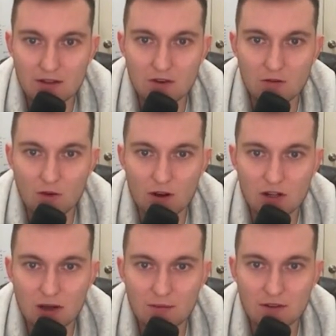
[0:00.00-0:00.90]
Your
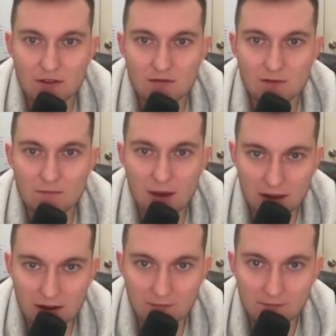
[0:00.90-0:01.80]
workshop deserves
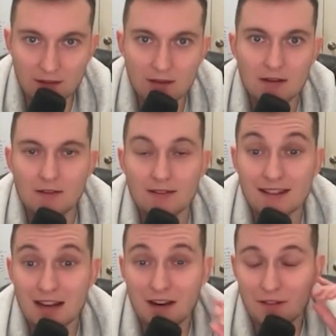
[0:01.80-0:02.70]
better.
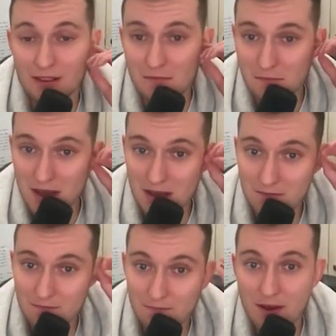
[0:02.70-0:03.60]
That's kind of like the
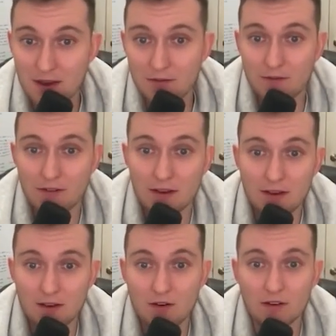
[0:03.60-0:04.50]
main
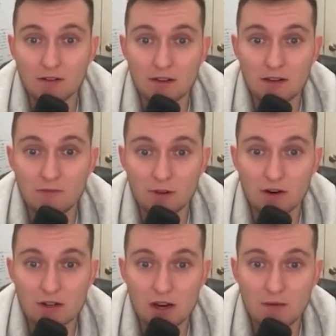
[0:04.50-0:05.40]
benefit or the clean
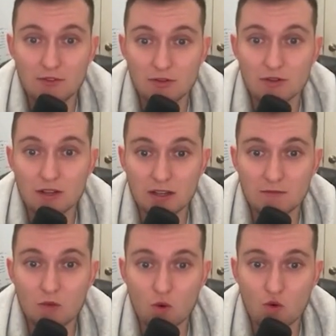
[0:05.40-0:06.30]
workshop
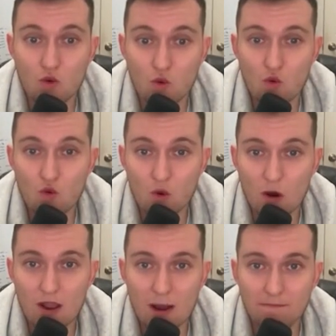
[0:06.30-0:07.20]
dream. Ooh,
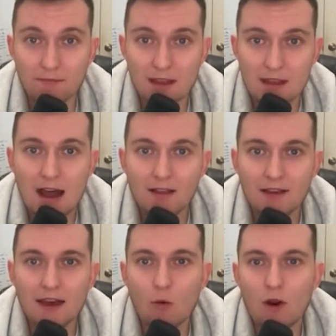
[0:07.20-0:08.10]
okay. I
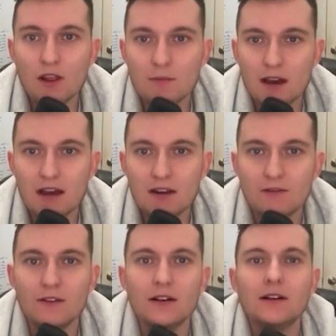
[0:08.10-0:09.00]
like that. One of them kind
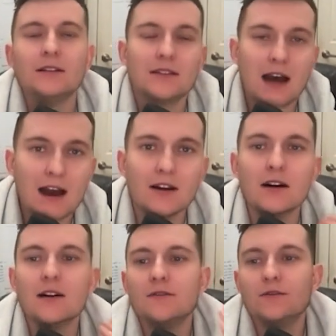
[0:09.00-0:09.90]
of tired
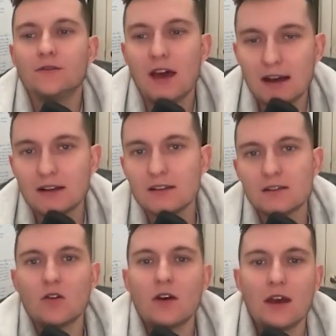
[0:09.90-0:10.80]
of
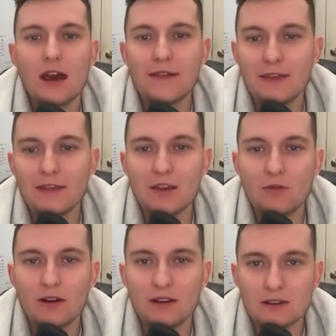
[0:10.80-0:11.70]
X, and then the other
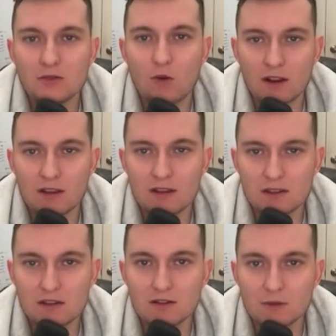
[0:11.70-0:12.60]
one is one of these
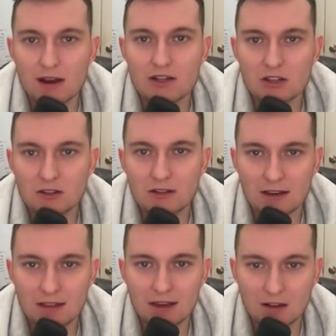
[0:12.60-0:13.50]
two. So I actually
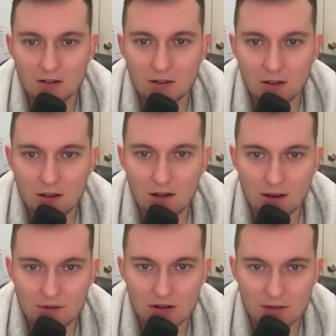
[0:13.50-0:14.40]
like that a lot.
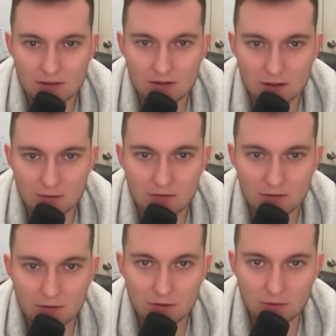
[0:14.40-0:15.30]
I'm sure I see like Nate
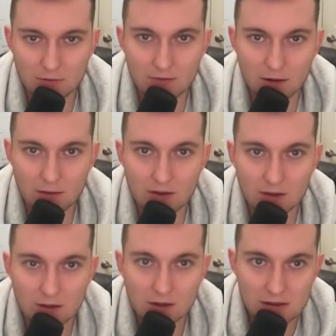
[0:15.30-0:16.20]
woodworking in the hobby.
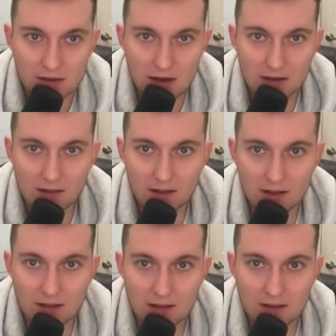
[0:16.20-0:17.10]
I
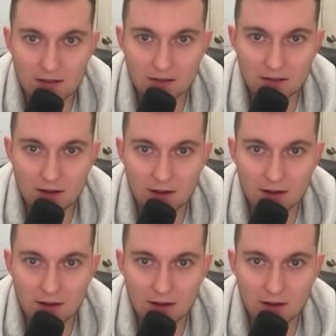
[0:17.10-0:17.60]
like these a lot